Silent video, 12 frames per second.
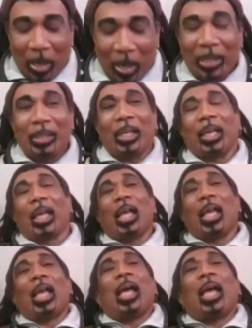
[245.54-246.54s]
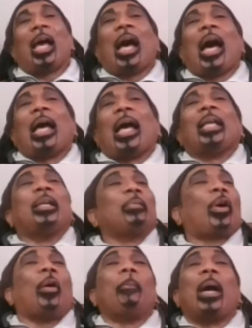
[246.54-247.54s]
and thing and
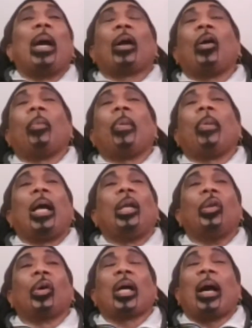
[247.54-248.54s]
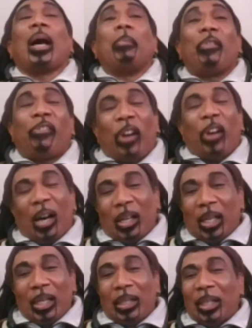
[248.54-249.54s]
come back up and look at my
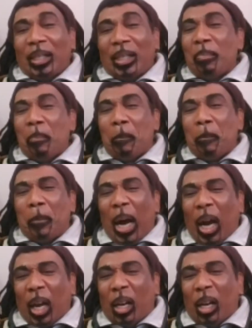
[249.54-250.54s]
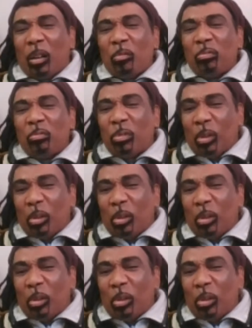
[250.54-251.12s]
father in the back row.